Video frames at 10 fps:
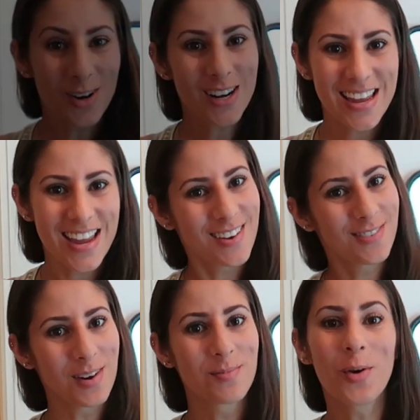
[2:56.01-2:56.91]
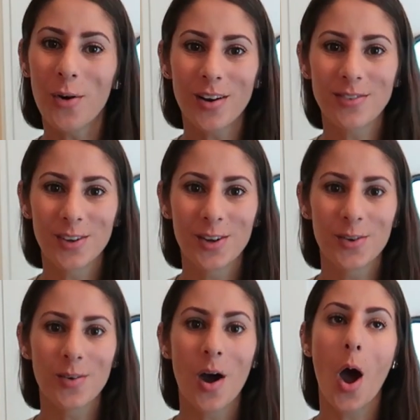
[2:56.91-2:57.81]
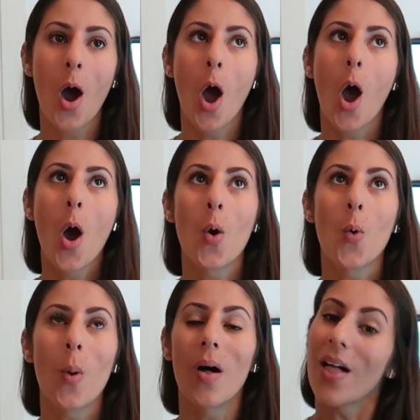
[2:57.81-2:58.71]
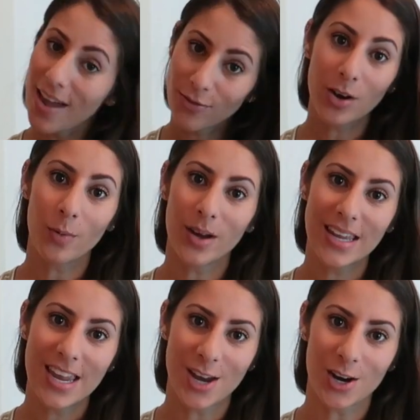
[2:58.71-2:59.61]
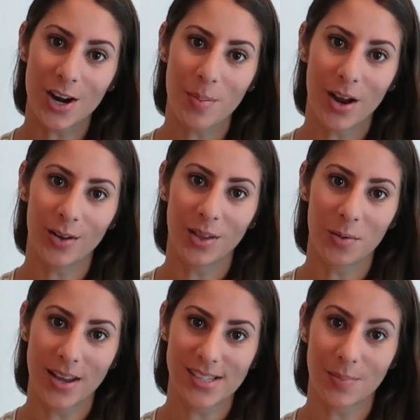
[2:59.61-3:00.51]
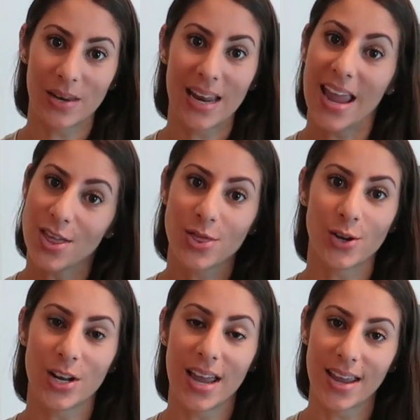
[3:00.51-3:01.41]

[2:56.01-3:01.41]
morning from Corfu. Well, everyone here apparently wakes up at 8:30